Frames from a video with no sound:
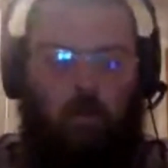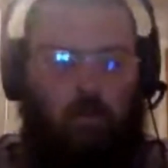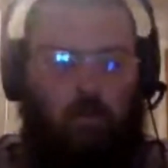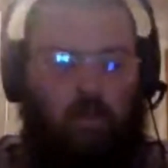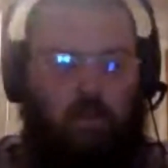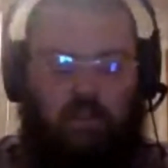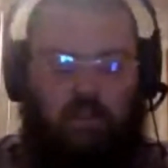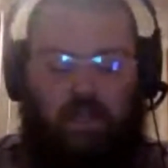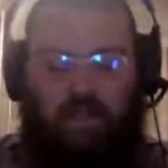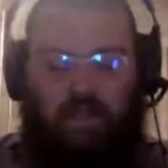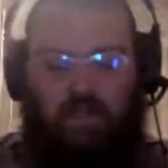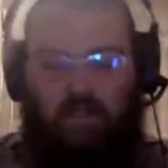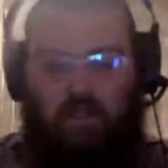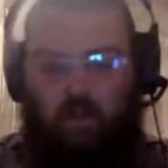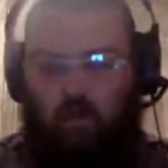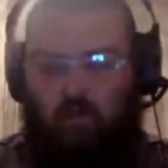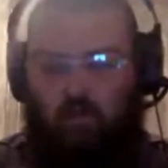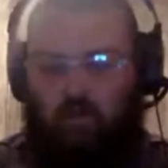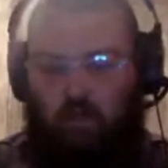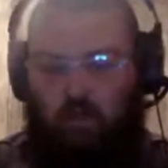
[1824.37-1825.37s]
like Jackson
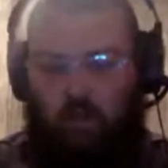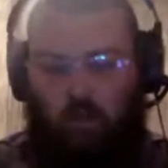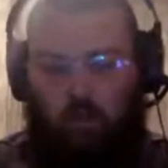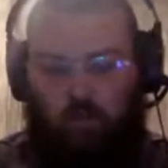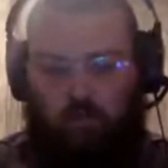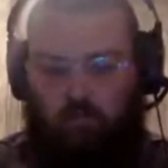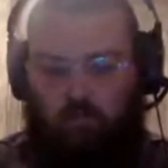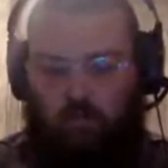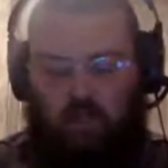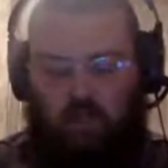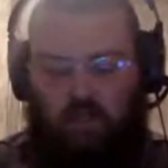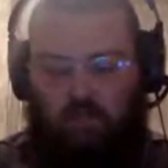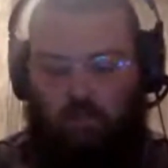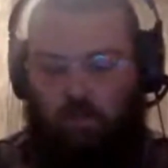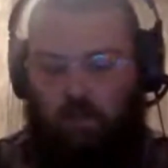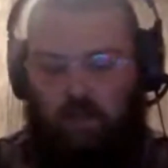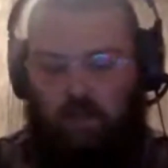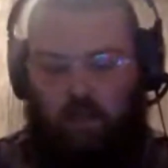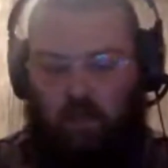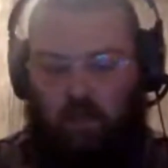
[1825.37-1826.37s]
Irvine has
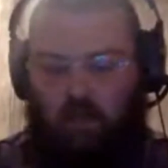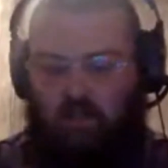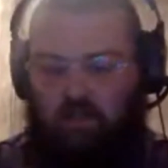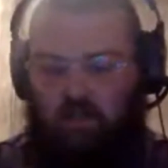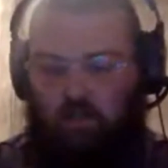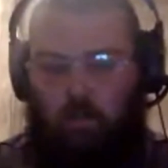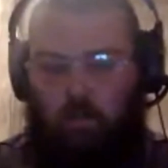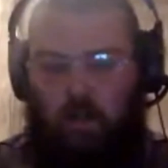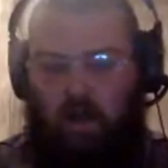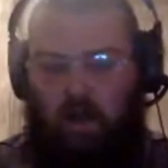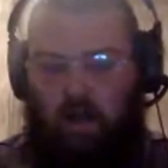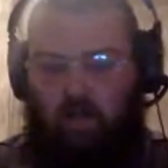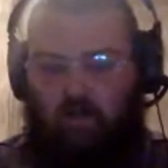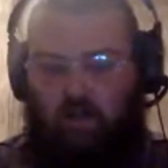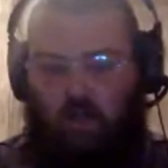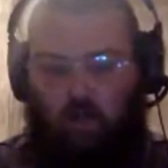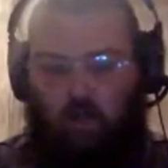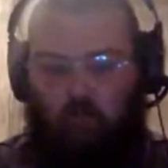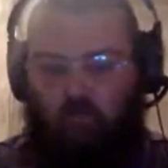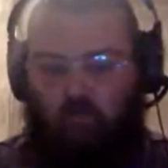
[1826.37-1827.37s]
played against them many a
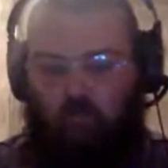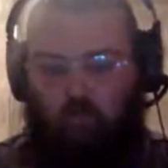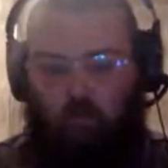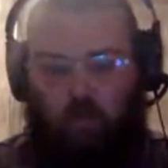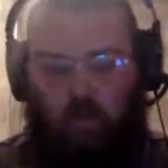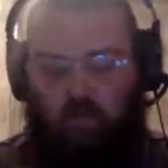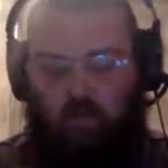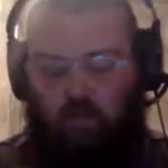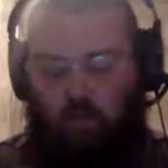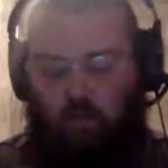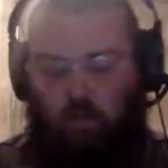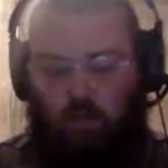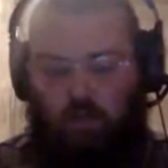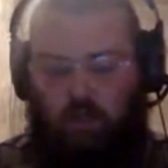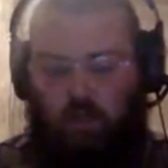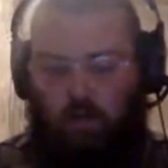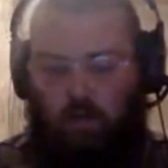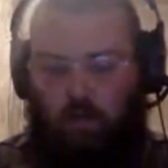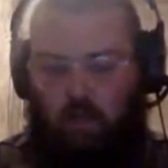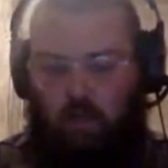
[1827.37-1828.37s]
time when he was at Ross
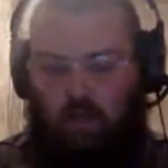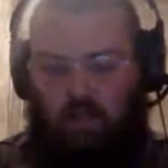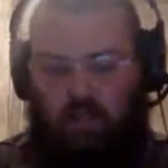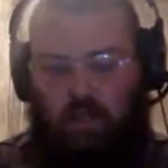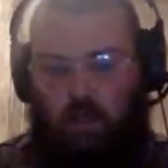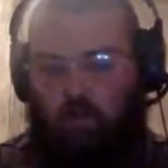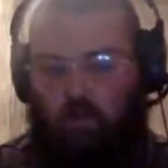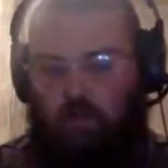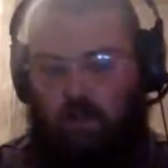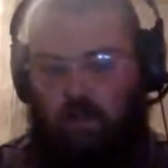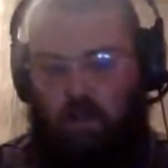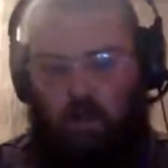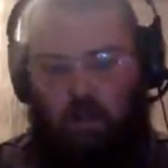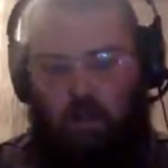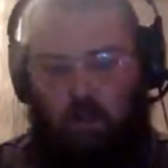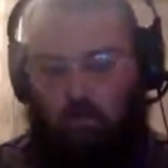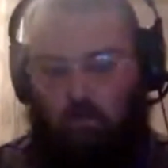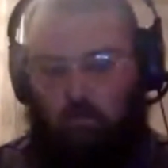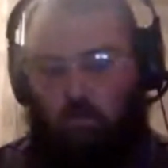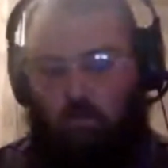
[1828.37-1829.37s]
County and Celtic,
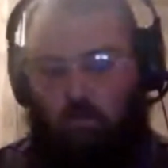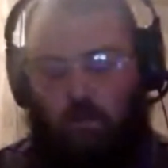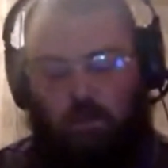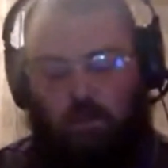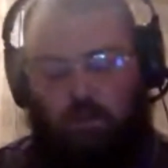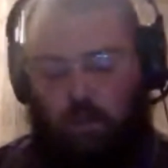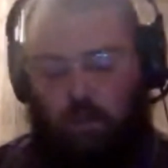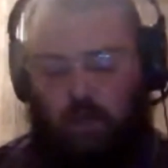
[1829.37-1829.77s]
and aye.